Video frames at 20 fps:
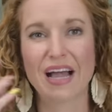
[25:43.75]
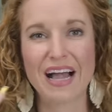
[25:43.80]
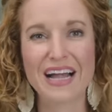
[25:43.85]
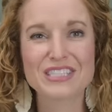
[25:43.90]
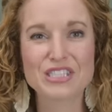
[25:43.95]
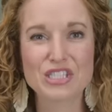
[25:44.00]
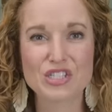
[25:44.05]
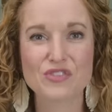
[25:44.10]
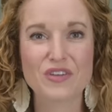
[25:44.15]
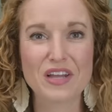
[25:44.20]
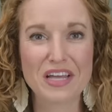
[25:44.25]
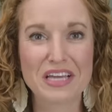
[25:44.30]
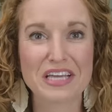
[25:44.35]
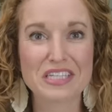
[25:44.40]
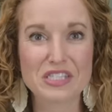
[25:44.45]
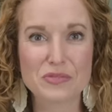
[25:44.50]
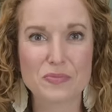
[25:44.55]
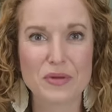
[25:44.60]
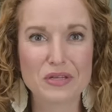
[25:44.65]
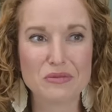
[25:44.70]
I just feel
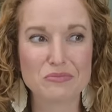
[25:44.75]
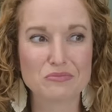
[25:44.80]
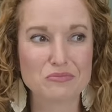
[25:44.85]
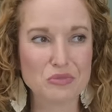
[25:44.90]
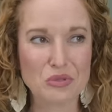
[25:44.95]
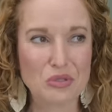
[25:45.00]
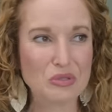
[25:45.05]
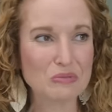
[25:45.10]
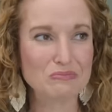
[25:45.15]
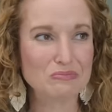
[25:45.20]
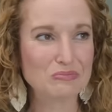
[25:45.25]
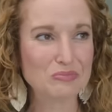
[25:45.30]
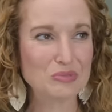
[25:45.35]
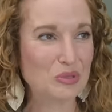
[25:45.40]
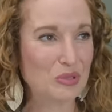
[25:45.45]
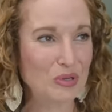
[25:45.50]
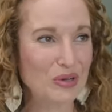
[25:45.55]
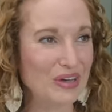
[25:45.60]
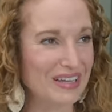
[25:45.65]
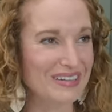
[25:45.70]
like it's been
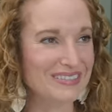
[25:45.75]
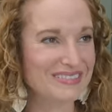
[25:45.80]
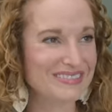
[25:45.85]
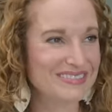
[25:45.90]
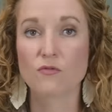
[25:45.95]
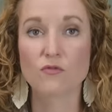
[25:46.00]
good.